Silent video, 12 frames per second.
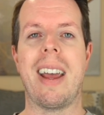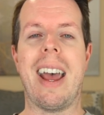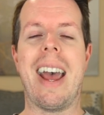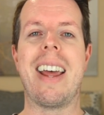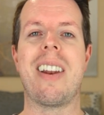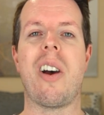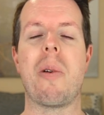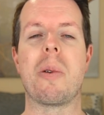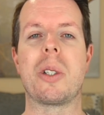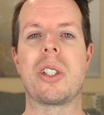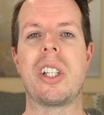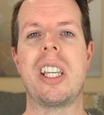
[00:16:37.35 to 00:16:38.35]
and I will
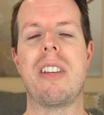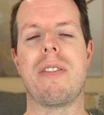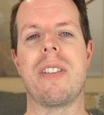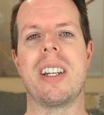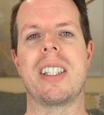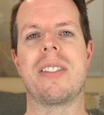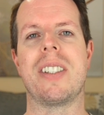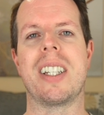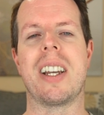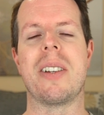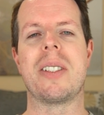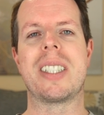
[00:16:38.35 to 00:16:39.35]
see you for the next
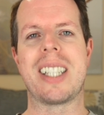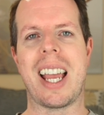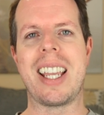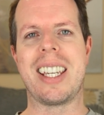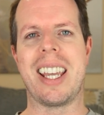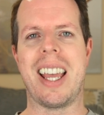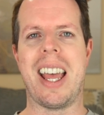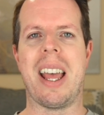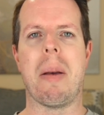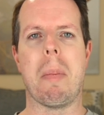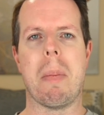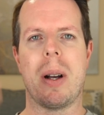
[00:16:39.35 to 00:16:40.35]
video. Take
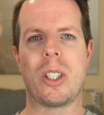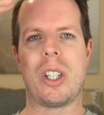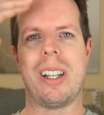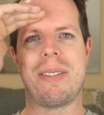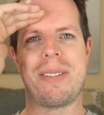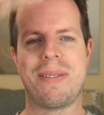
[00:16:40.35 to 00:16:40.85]
care, much love.